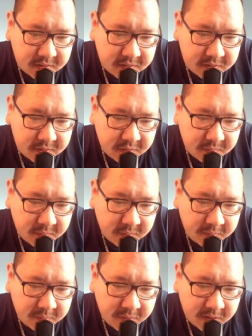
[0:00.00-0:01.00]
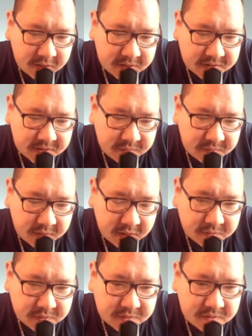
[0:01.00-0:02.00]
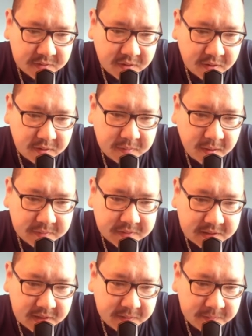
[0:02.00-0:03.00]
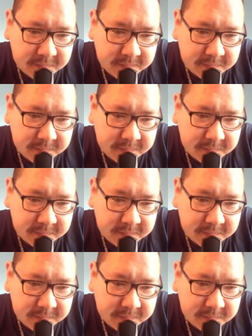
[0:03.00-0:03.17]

To be honest, it was, obviously